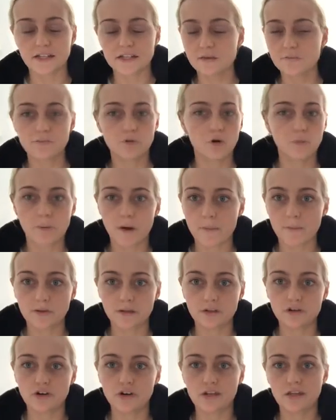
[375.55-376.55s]
I didn't put
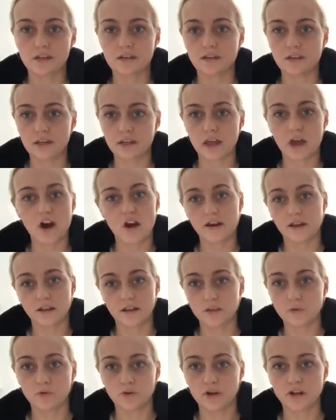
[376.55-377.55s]
peppers and onions in it or
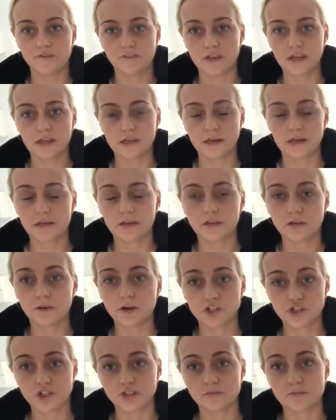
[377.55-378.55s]
else he wouldn't have eaten it, so
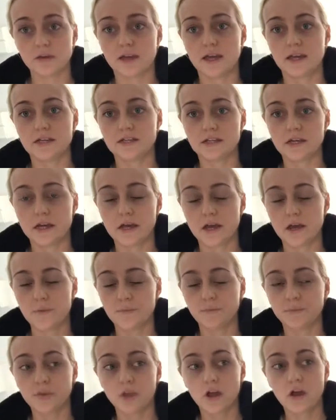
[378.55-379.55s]
I just made
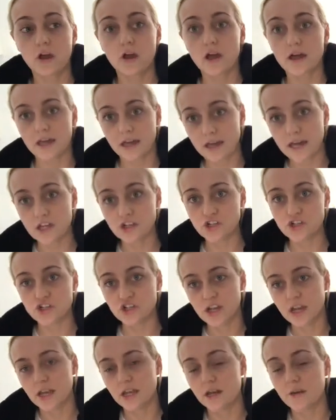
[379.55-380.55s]
Cajun
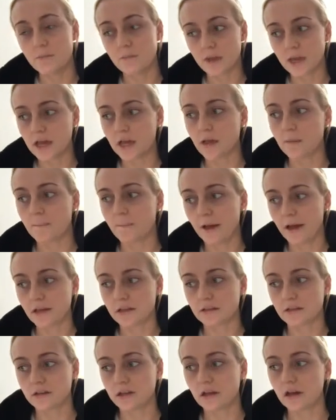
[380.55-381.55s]
chicken and bacon
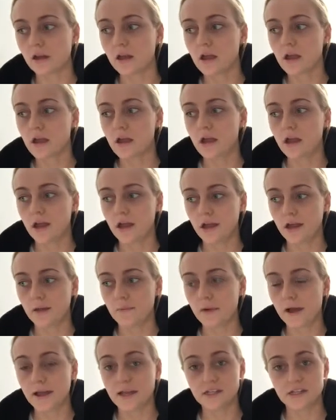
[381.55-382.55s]
pasta.
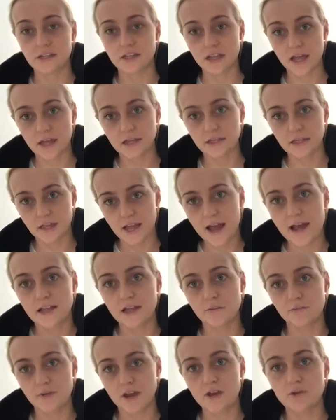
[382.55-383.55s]
I had a slice of
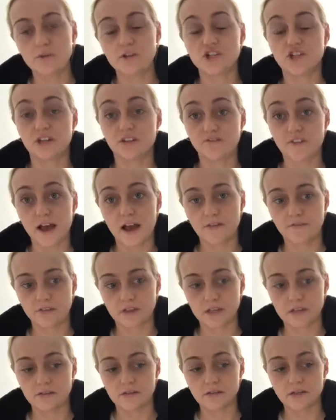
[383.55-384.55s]
garlic bread, which is 5
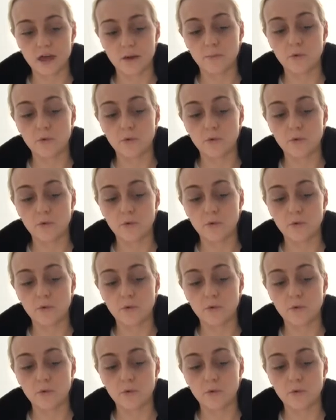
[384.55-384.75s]
syns.